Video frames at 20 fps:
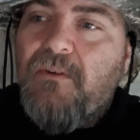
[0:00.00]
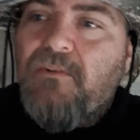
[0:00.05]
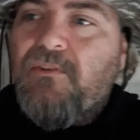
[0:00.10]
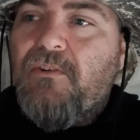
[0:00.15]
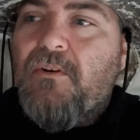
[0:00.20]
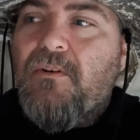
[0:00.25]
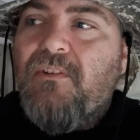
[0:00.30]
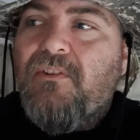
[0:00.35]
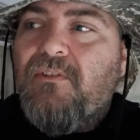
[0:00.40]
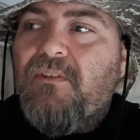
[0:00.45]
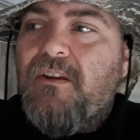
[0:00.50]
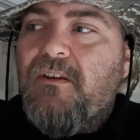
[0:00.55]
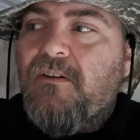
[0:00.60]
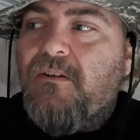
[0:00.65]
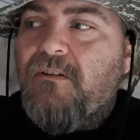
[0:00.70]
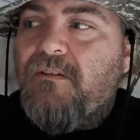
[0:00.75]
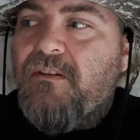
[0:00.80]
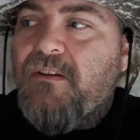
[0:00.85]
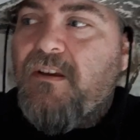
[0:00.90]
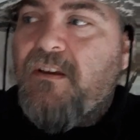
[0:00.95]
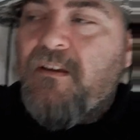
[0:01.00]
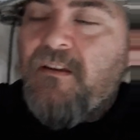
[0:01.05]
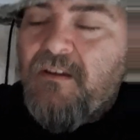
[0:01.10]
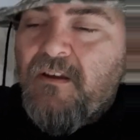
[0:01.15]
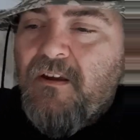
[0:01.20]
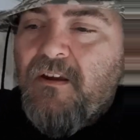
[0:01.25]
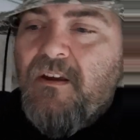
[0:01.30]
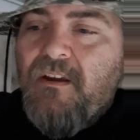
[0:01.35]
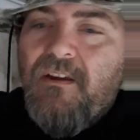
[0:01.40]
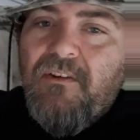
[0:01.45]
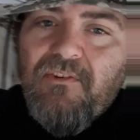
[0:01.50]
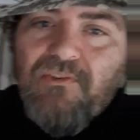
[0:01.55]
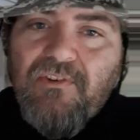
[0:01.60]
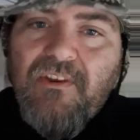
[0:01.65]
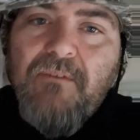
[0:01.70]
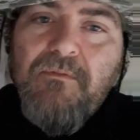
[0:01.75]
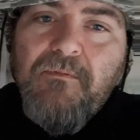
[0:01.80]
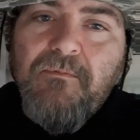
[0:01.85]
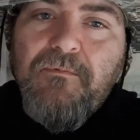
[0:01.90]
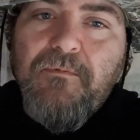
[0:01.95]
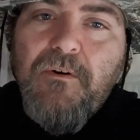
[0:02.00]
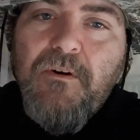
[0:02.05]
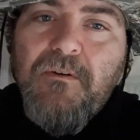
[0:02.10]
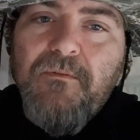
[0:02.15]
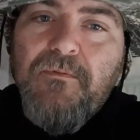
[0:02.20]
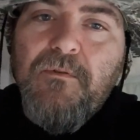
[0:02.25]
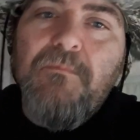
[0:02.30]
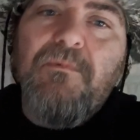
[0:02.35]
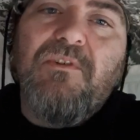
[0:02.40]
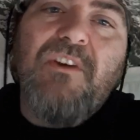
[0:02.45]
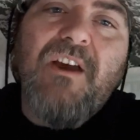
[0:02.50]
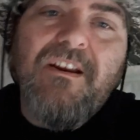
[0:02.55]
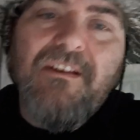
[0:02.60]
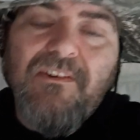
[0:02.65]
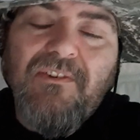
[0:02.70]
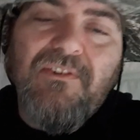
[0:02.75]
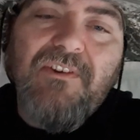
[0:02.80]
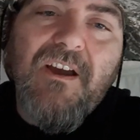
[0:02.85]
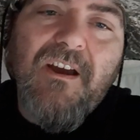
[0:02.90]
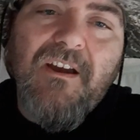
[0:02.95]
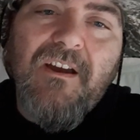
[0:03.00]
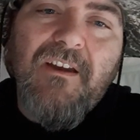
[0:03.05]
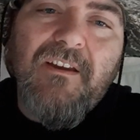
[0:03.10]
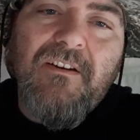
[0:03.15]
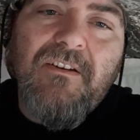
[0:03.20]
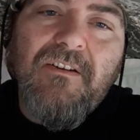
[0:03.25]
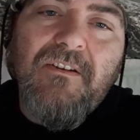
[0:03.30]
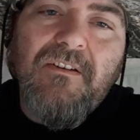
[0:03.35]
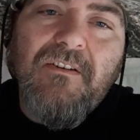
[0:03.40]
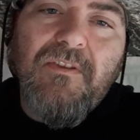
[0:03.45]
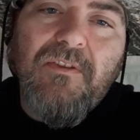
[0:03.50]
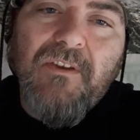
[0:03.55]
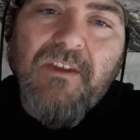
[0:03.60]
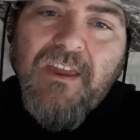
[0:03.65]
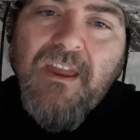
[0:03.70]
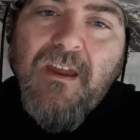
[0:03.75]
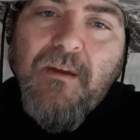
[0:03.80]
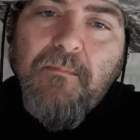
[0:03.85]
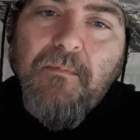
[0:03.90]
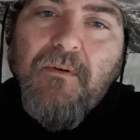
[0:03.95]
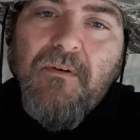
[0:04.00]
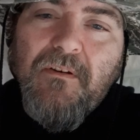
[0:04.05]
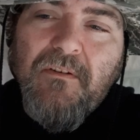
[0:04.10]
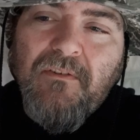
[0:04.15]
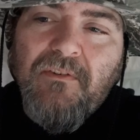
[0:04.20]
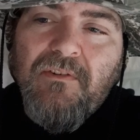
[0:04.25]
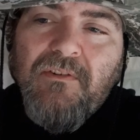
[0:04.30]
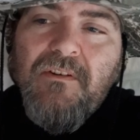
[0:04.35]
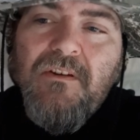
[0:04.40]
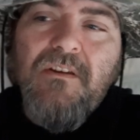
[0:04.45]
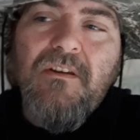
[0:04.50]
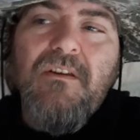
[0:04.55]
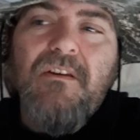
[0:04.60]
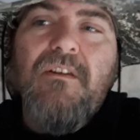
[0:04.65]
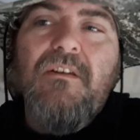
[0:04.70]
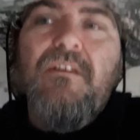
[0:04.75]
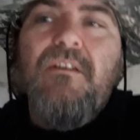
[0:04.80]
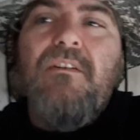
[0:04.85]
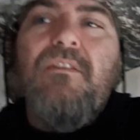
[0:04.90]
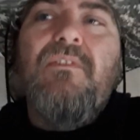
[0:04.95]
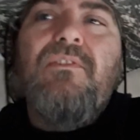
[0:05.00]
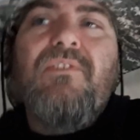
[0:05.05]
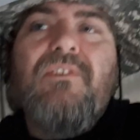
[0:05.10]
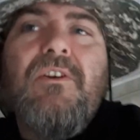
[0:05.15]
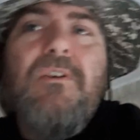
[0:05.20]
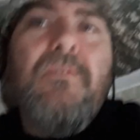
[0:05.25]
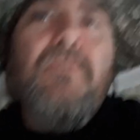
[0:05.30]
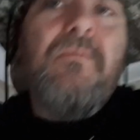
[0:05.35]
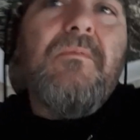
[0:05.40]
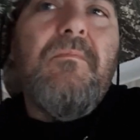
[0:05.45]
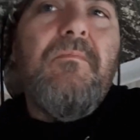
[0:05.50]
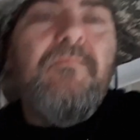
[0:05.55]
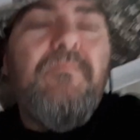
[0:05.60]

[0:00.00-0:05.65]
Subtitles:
So it's literally 7 foot from side to side, the camper is. So